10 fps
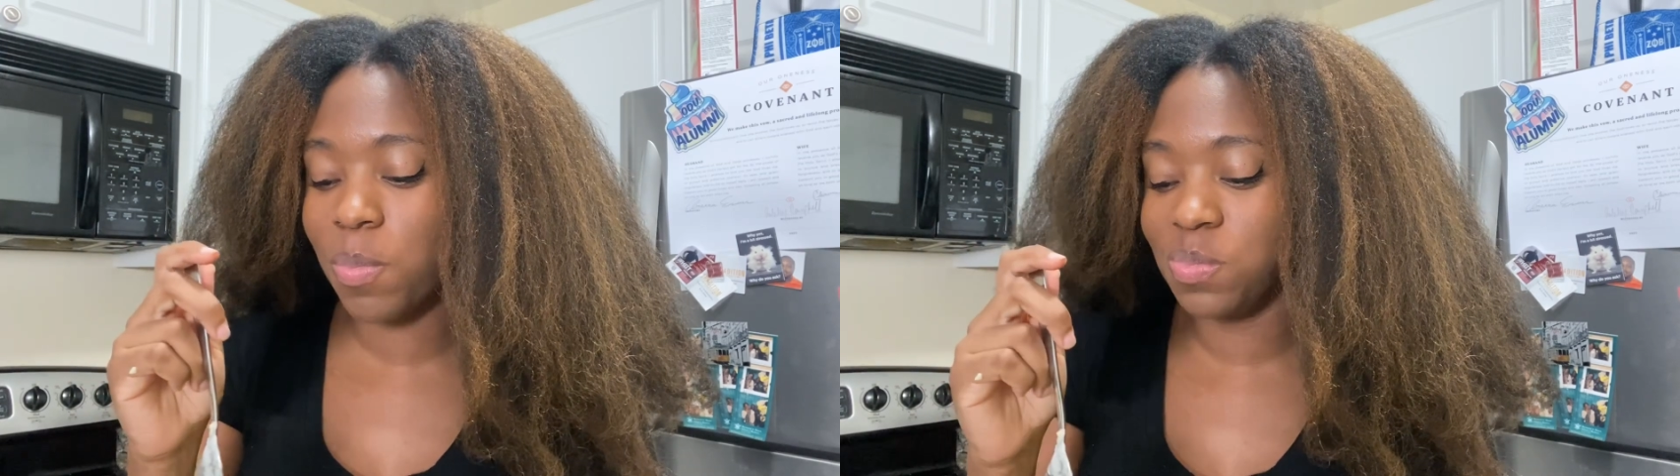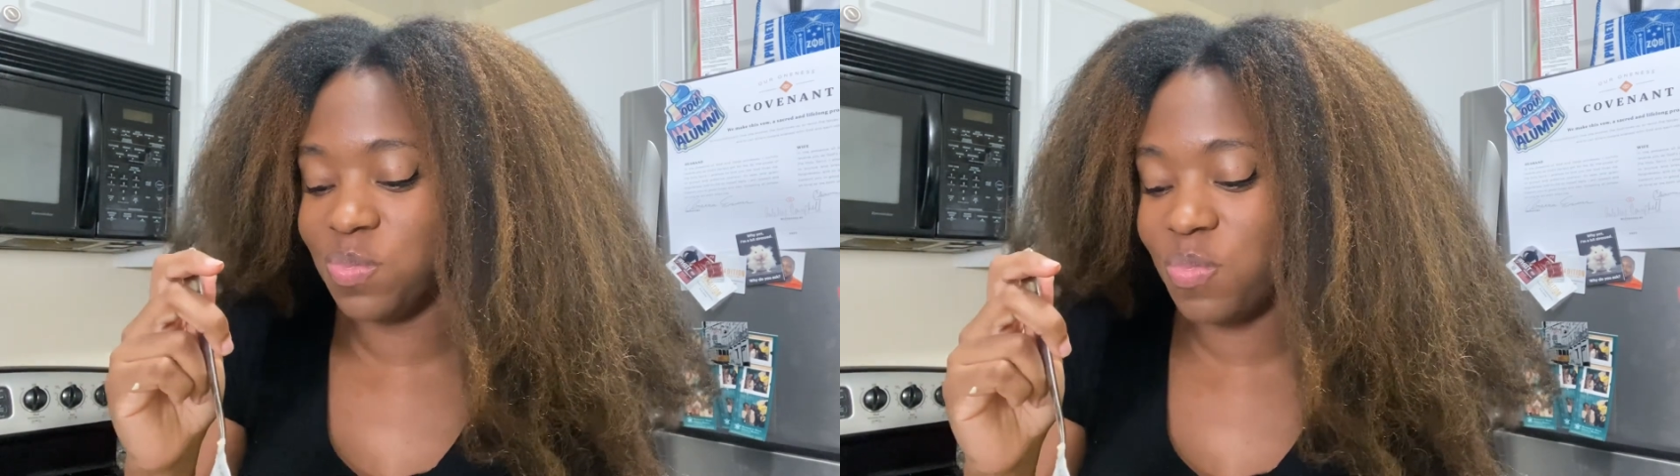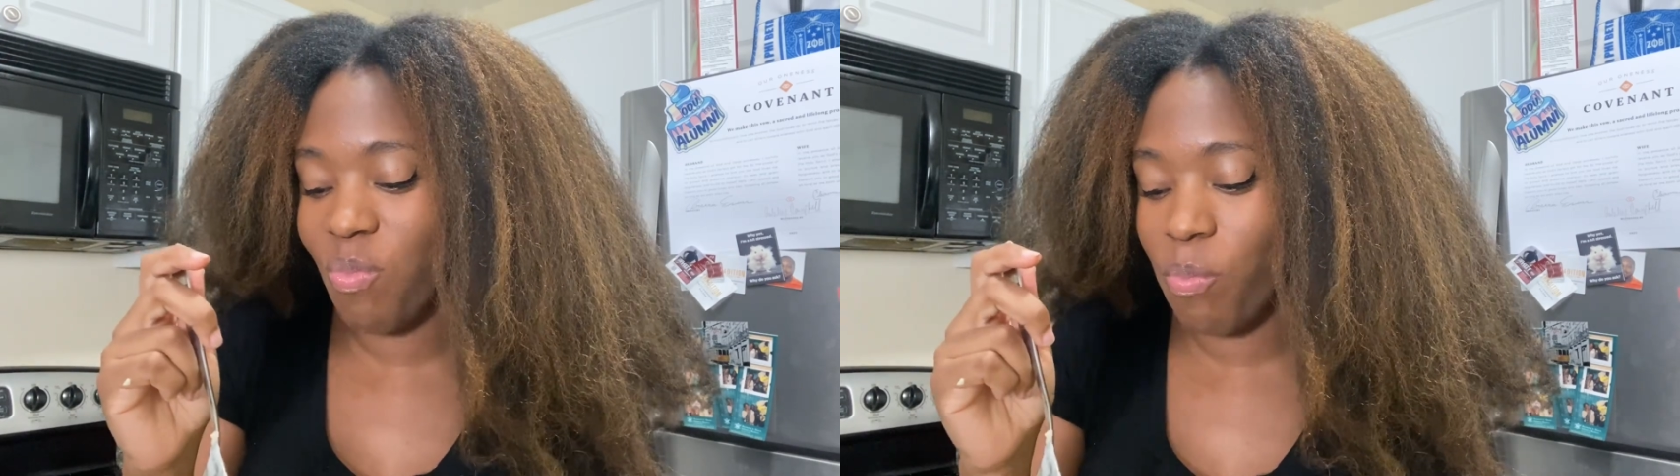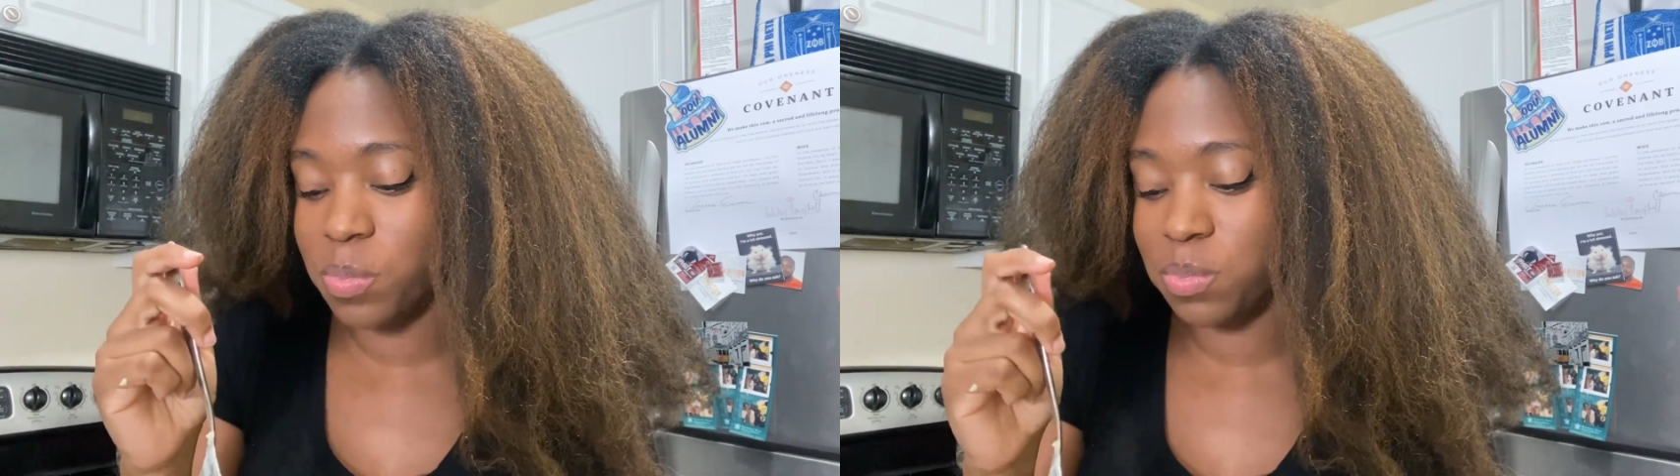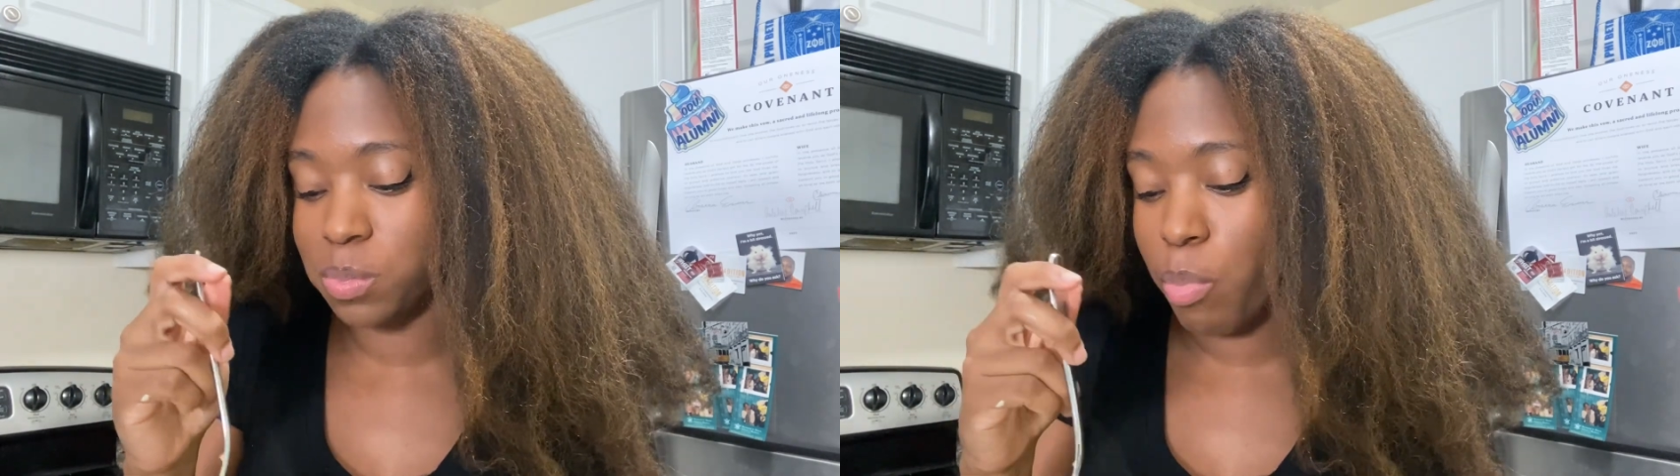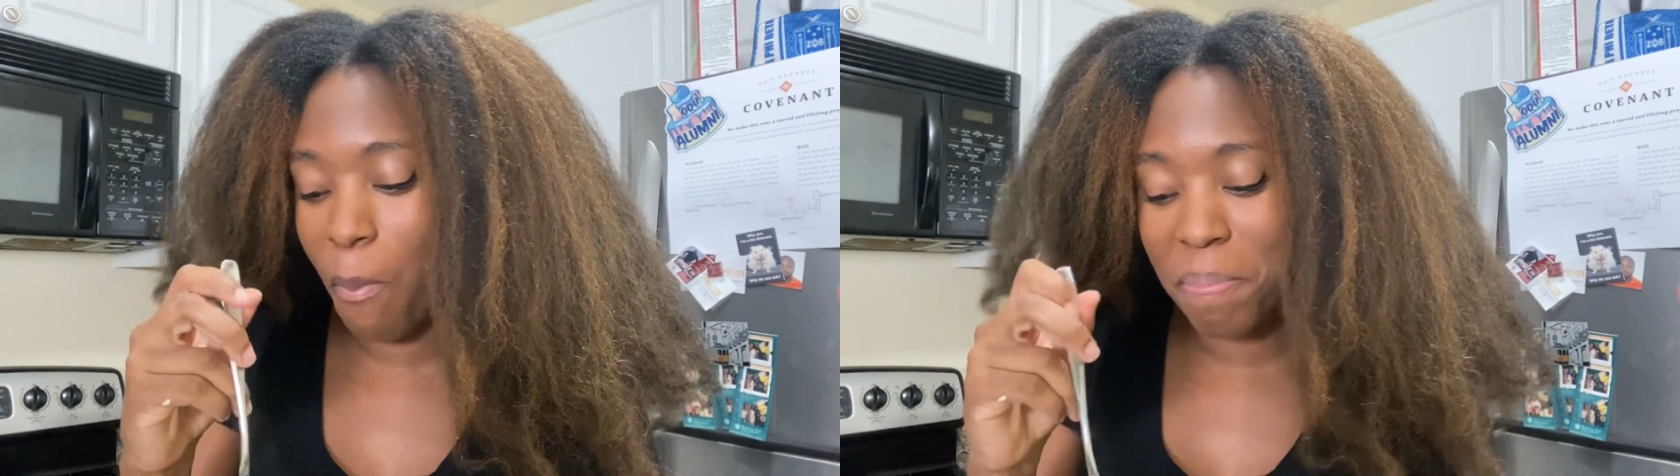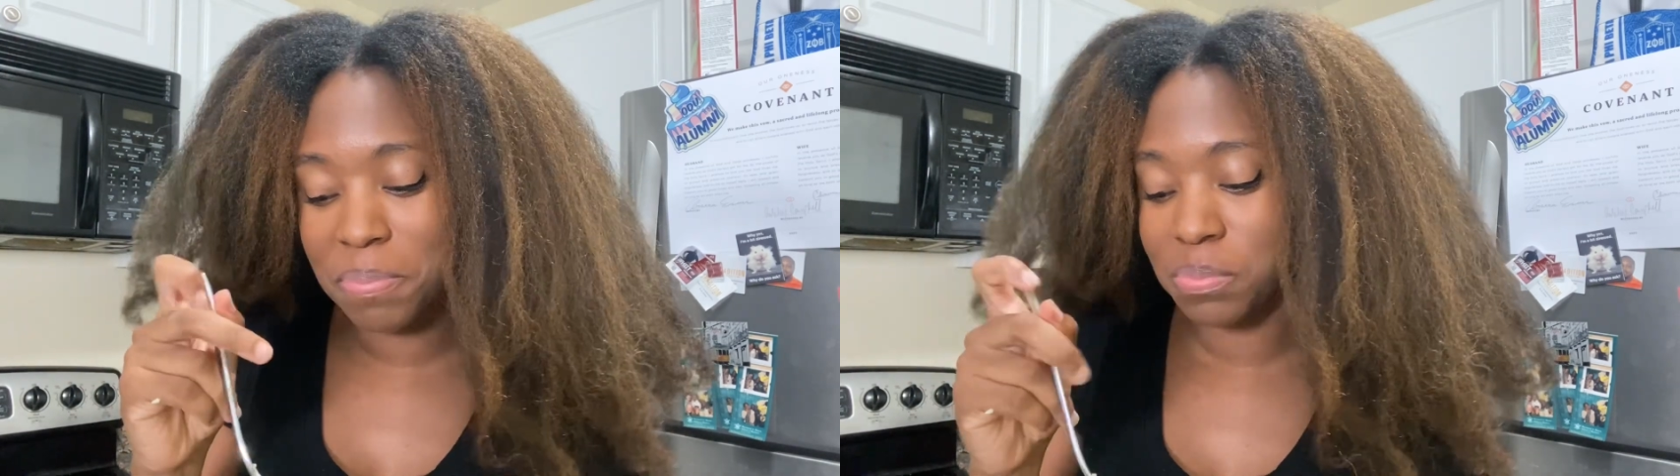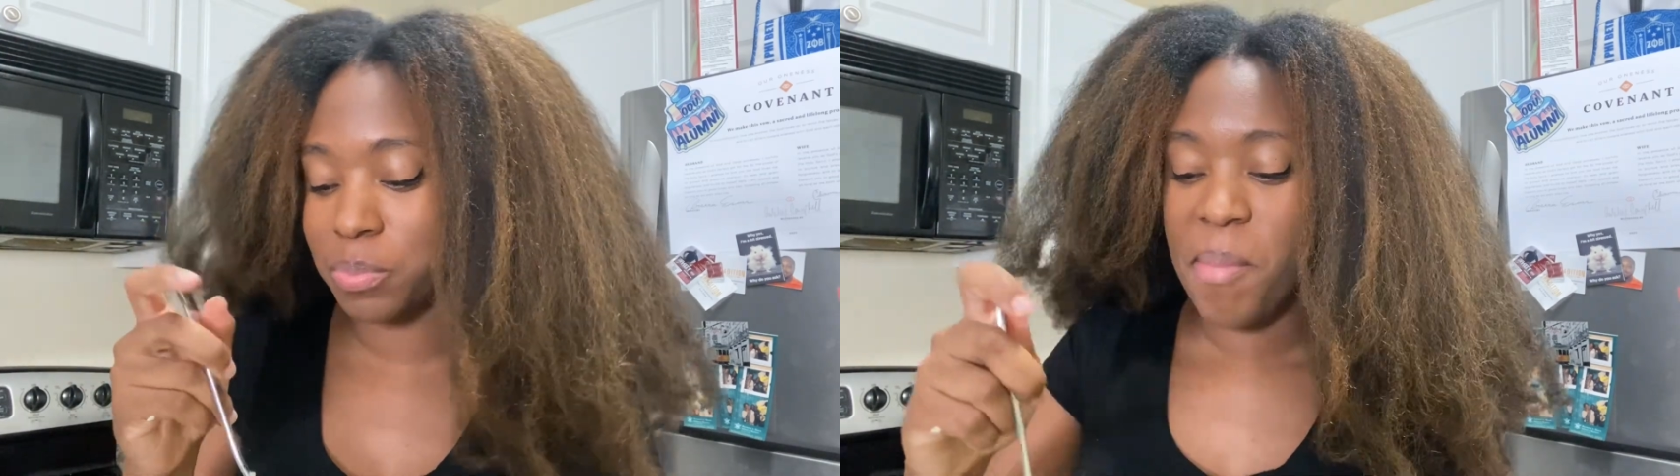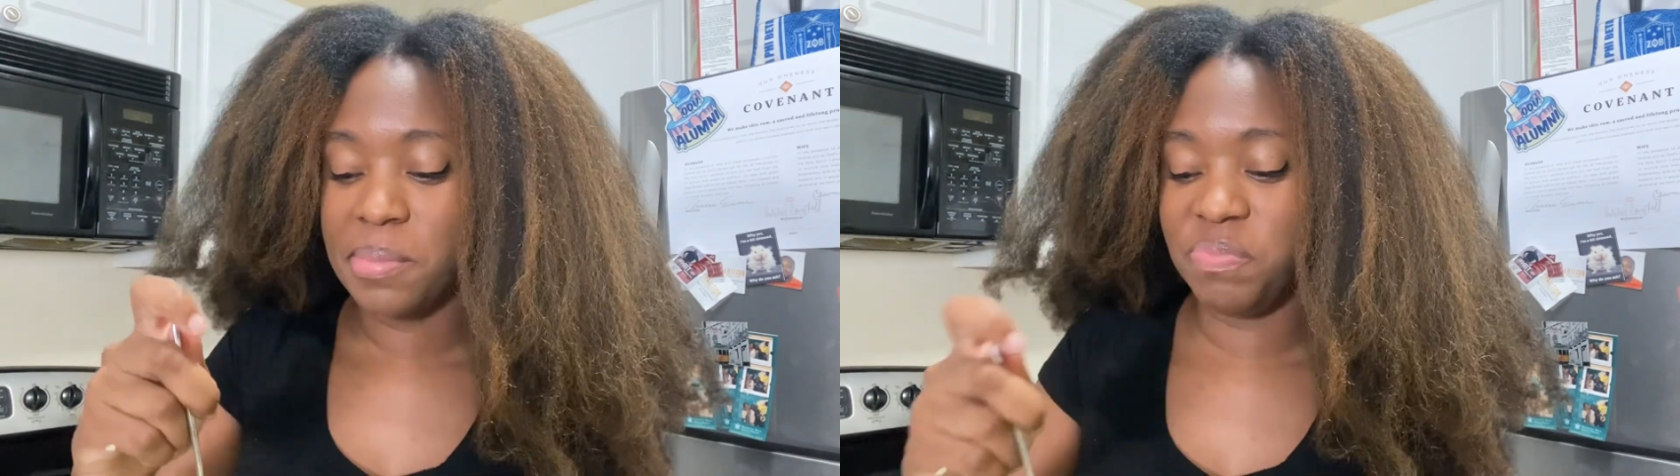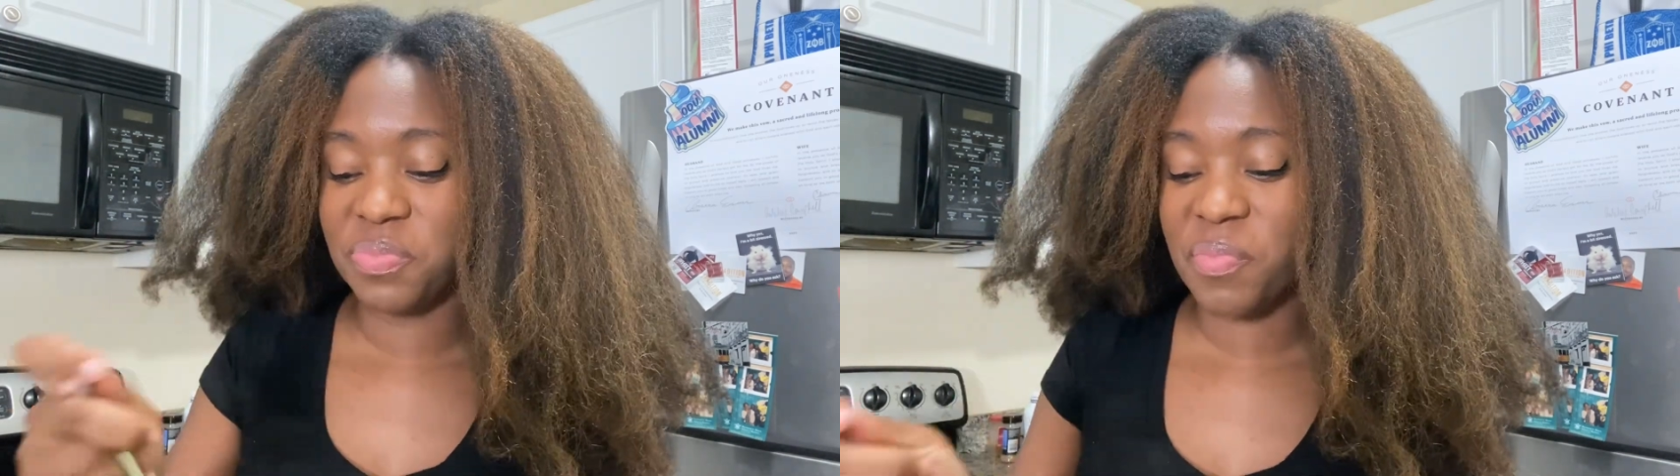mm.
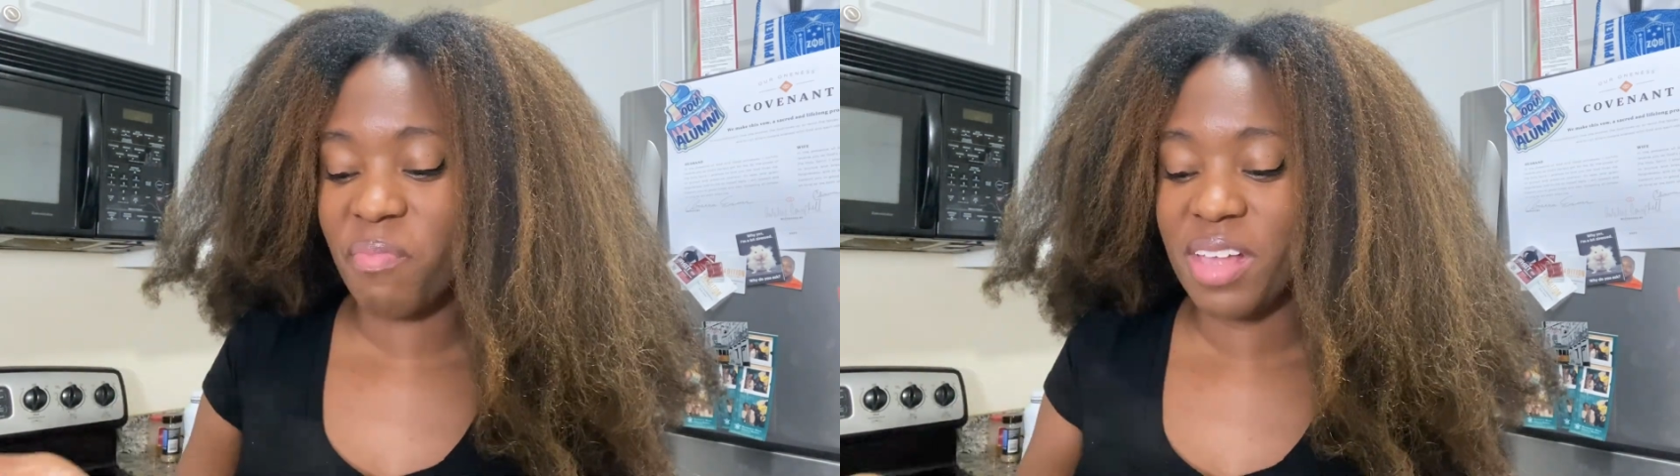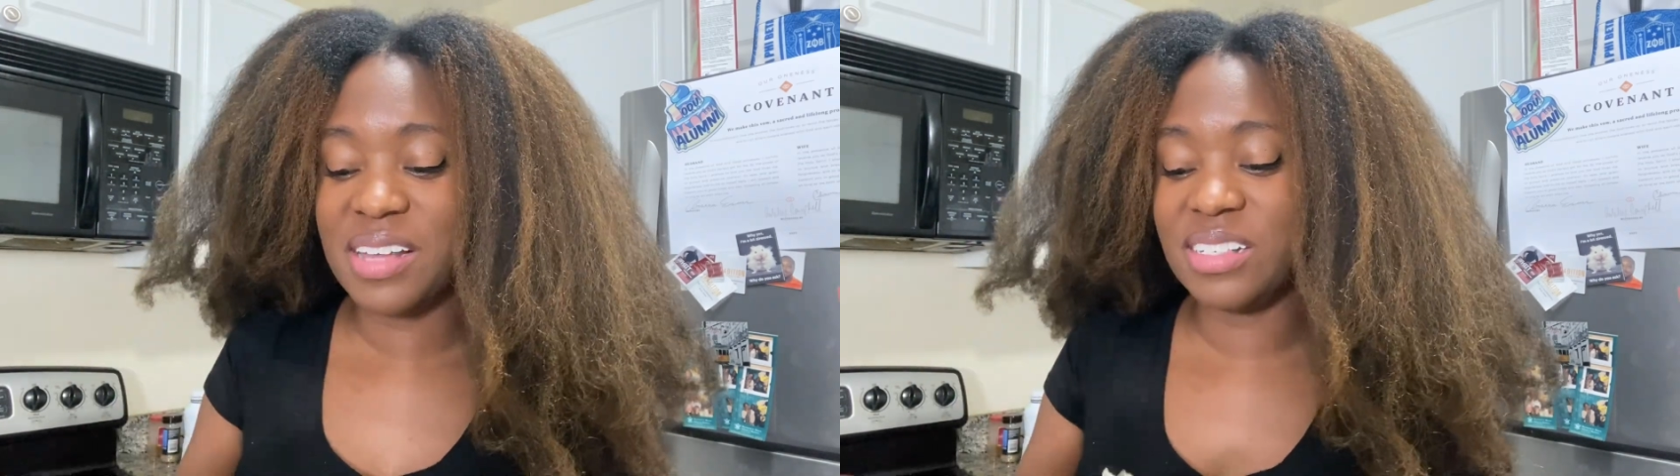And